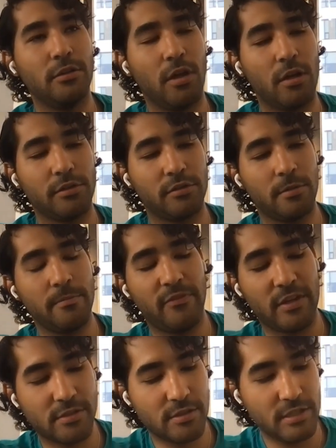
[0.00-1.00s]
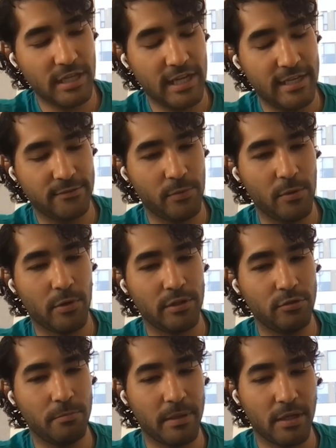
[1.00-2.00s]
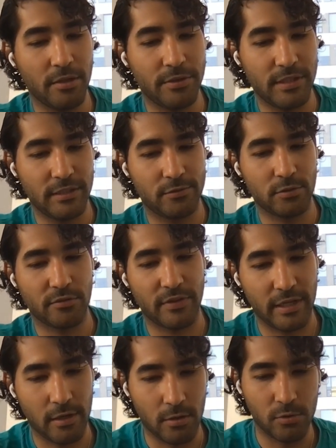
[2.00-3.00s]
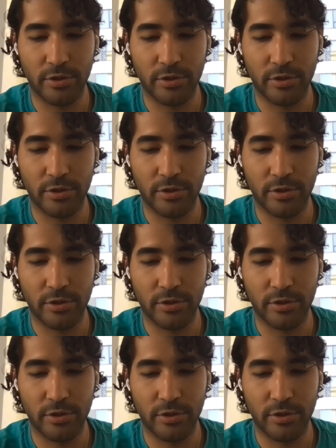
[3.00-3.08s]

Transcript: long-term vision is we want to build this sort of like